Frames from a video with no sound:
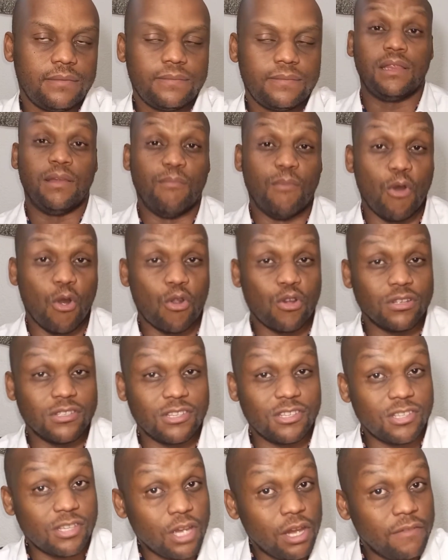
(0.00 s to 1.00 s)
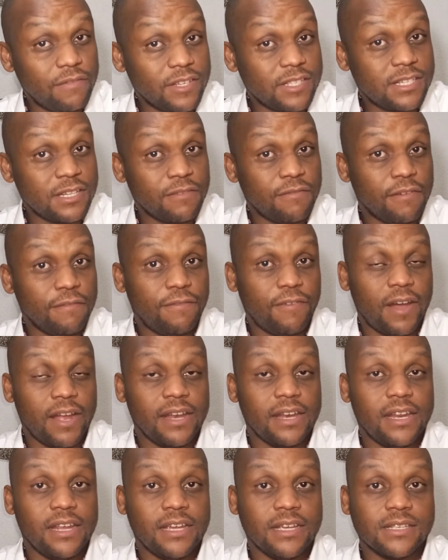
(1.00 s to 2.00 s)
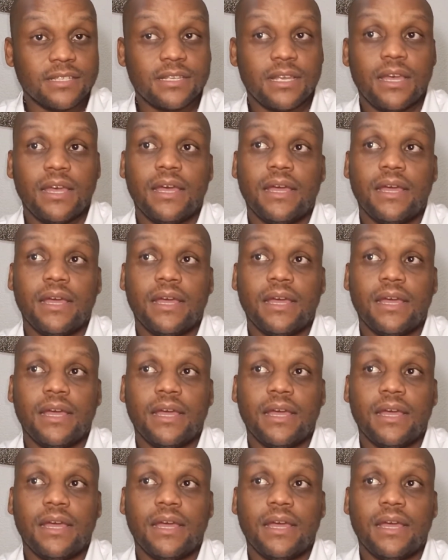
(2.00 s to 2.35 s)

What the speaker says: The more conservative a fund is,